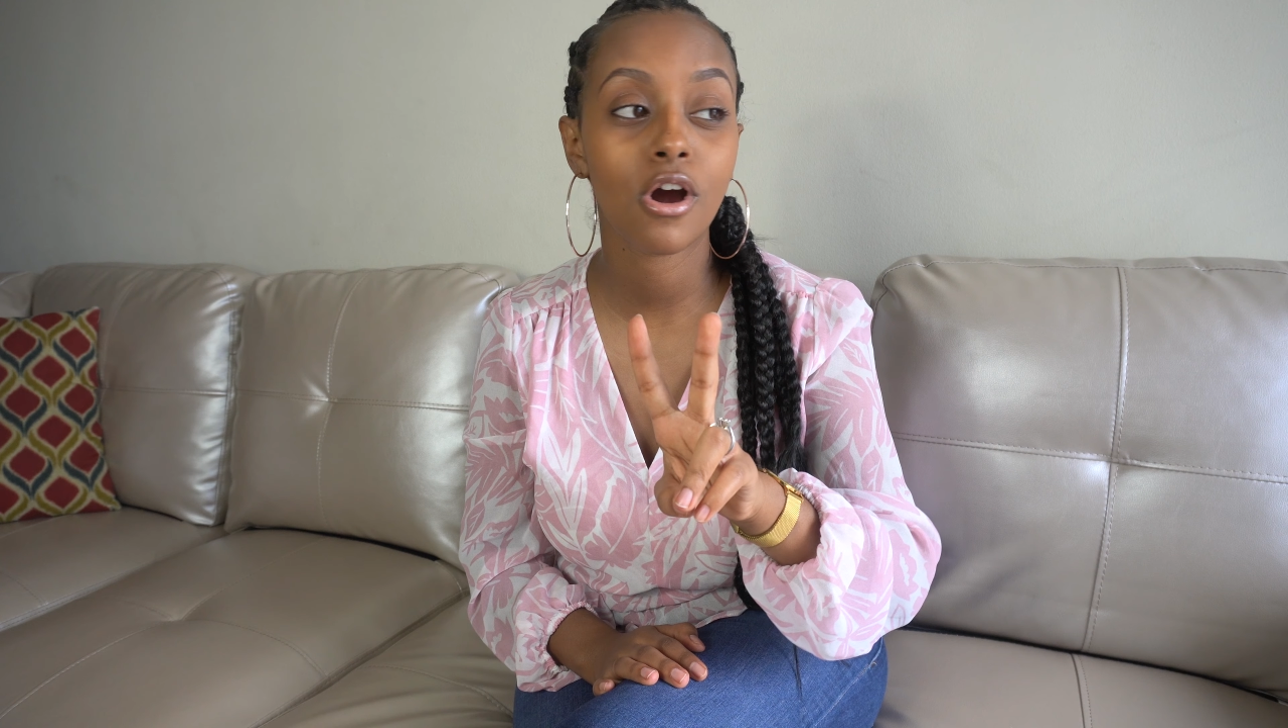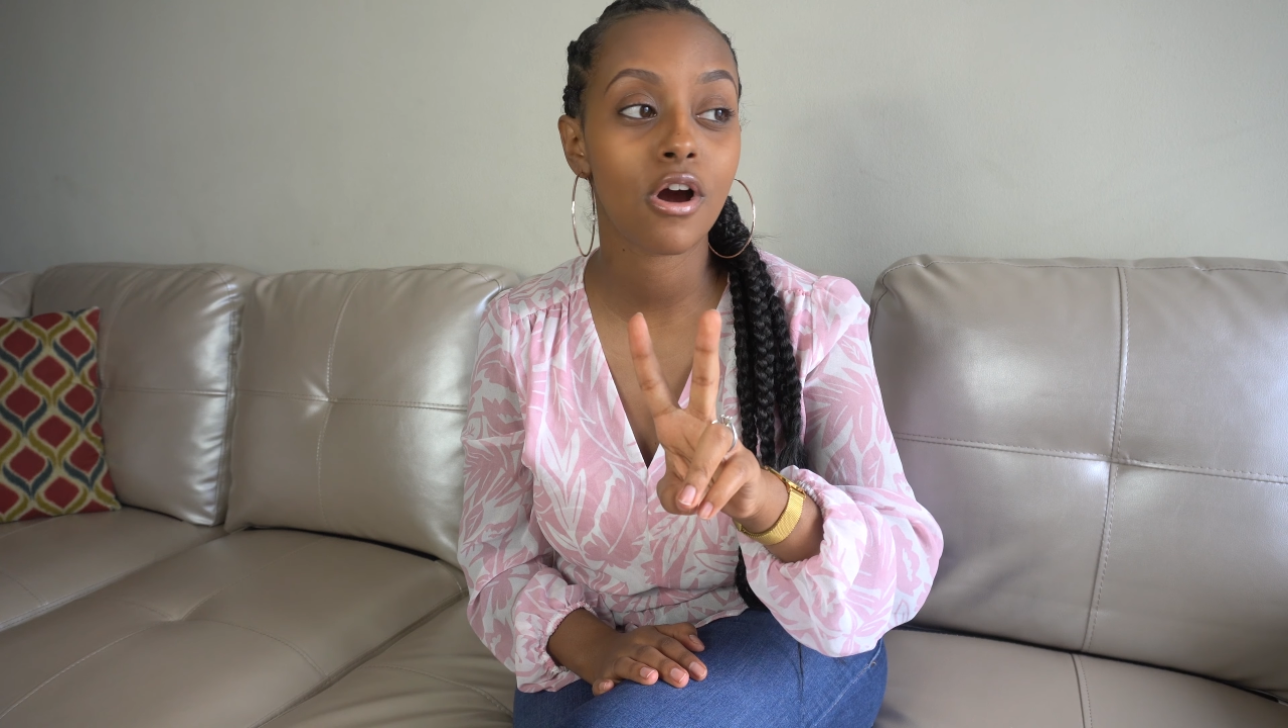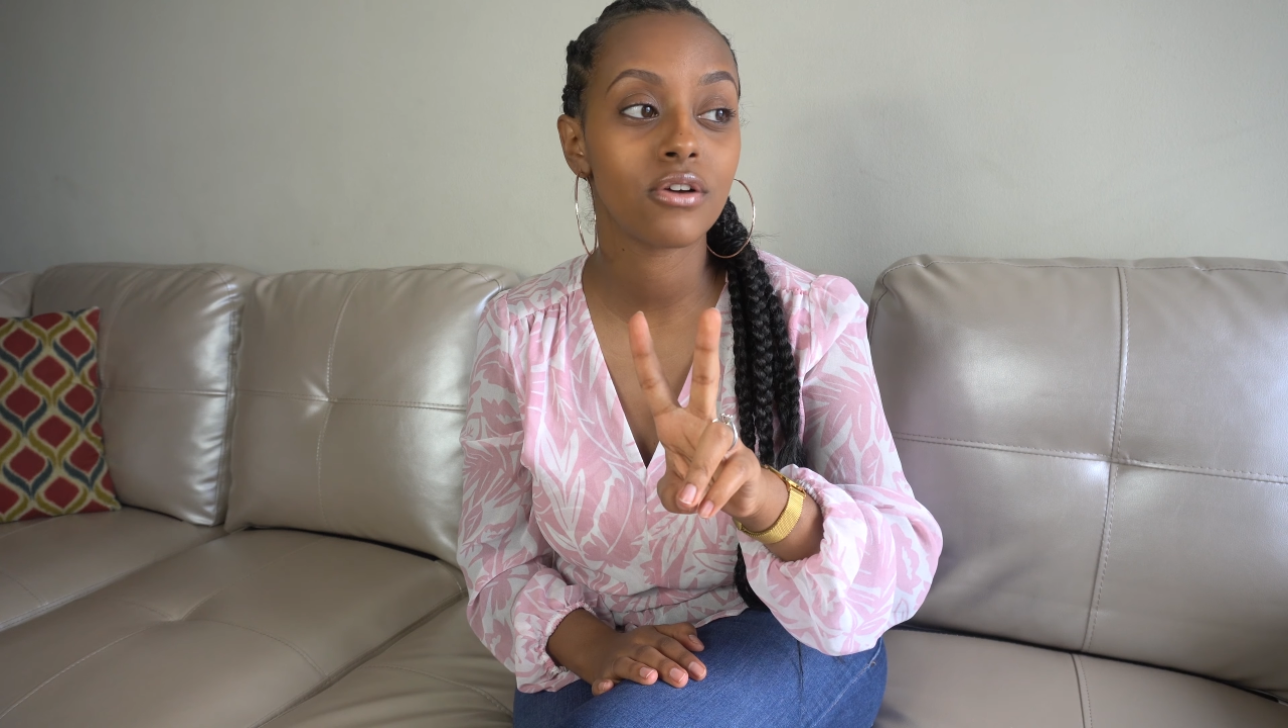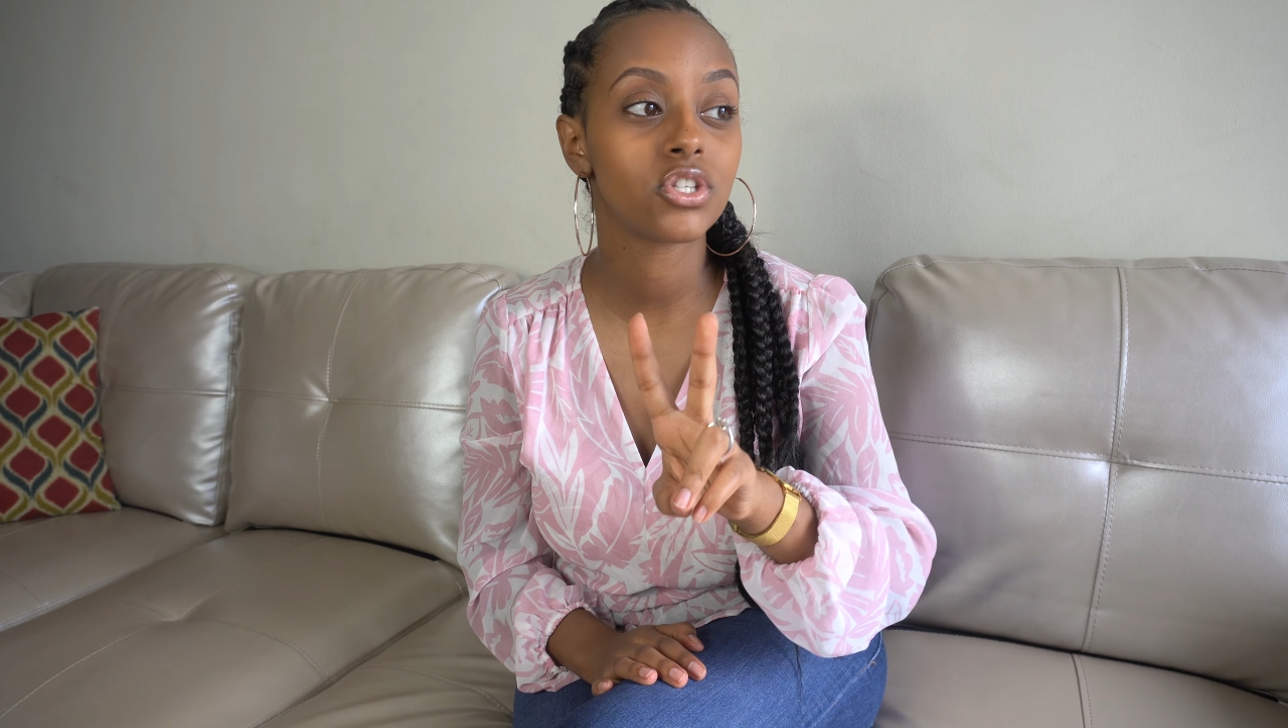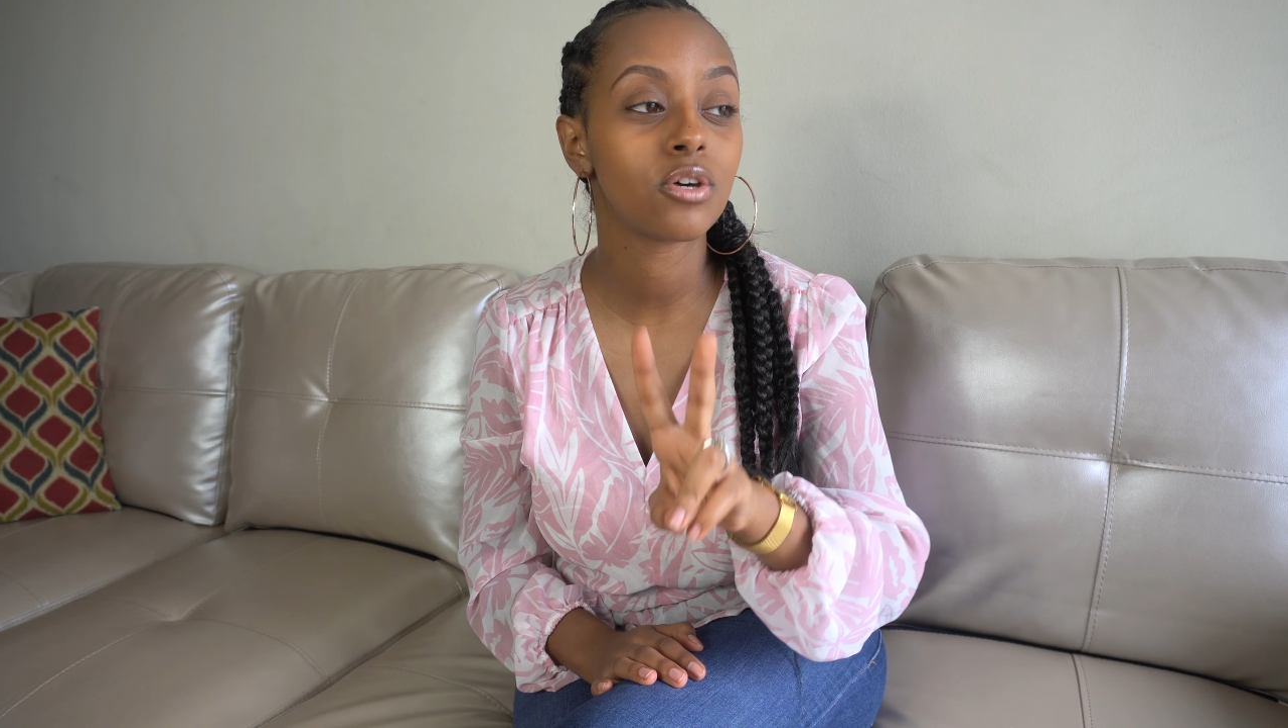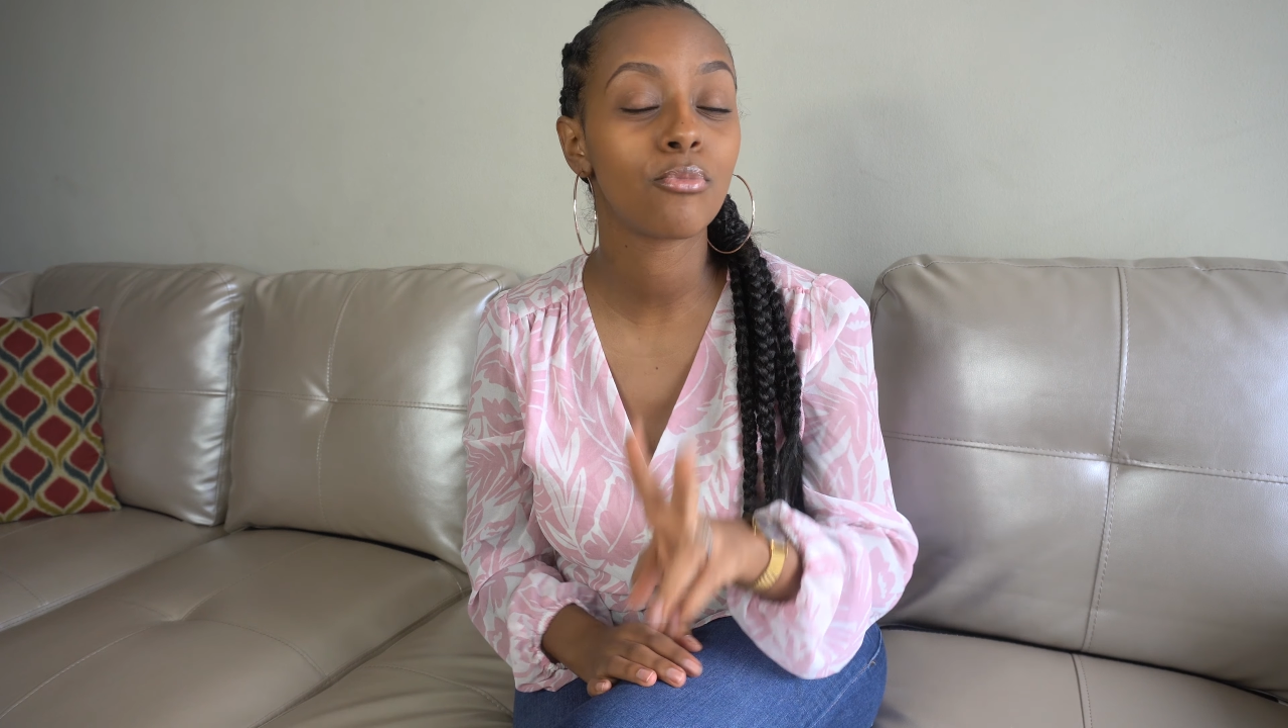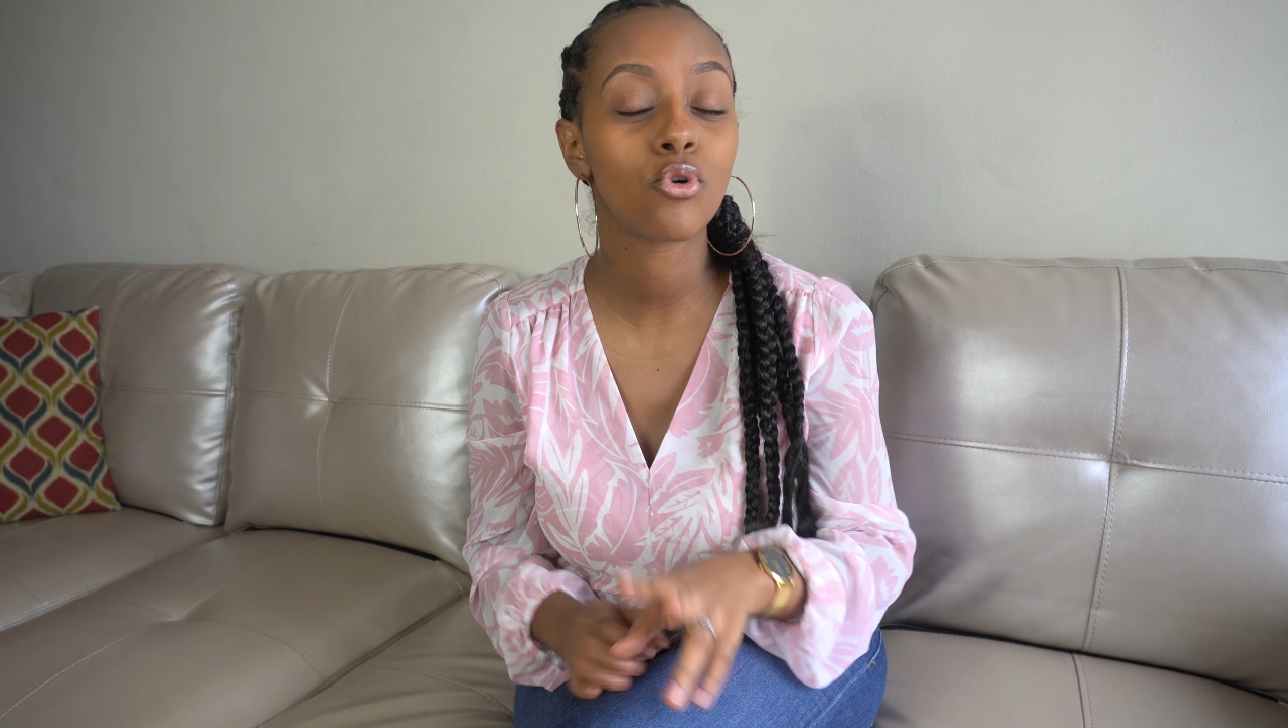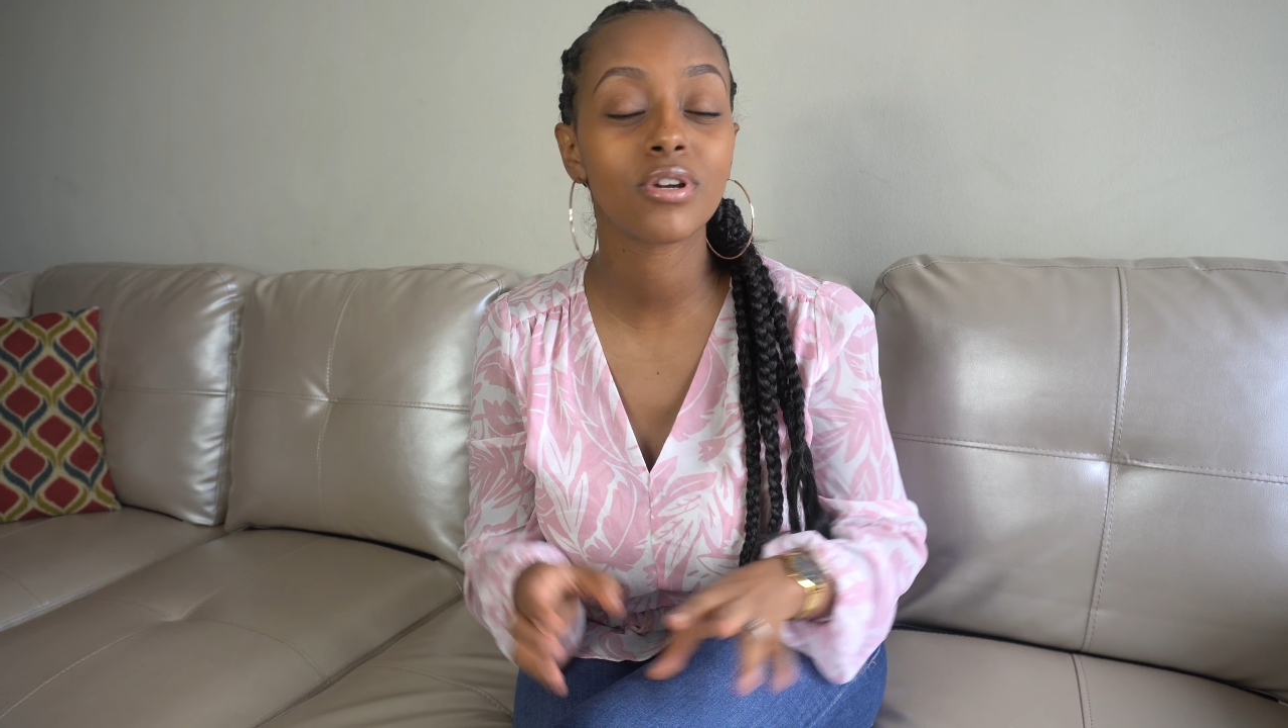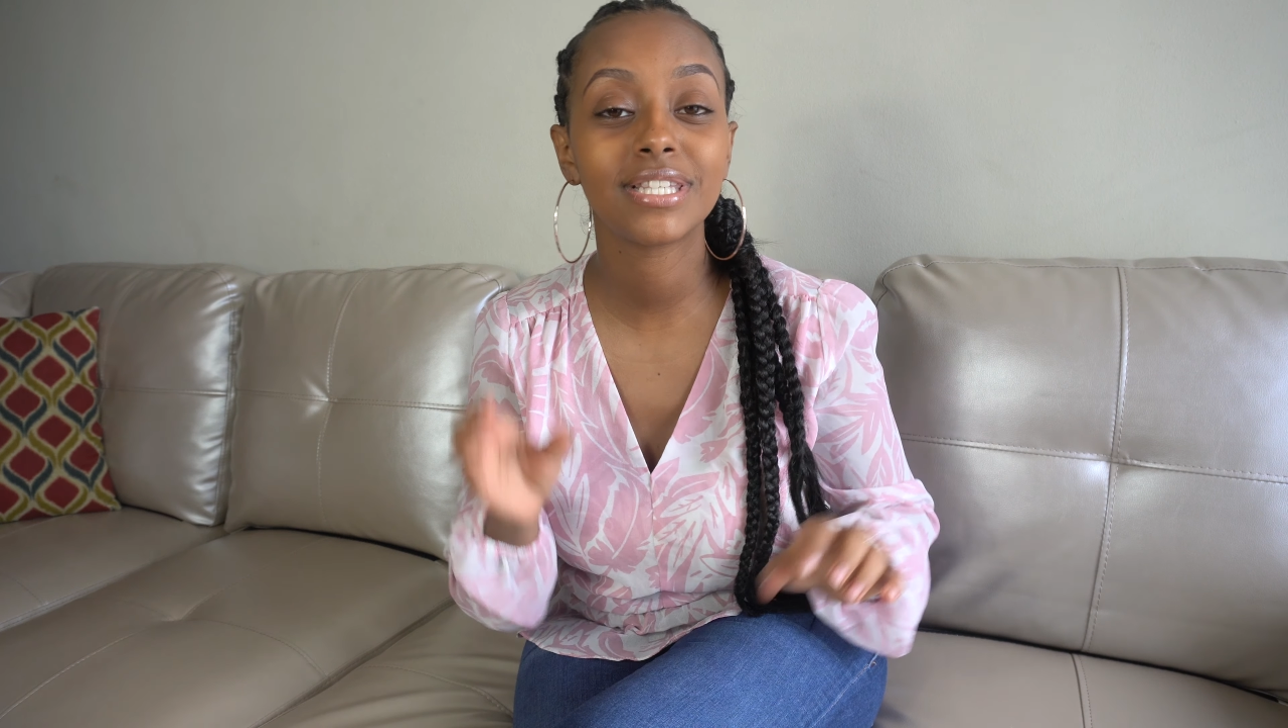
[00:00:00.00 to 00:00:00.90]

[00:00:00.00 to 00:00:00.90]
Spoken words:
are some more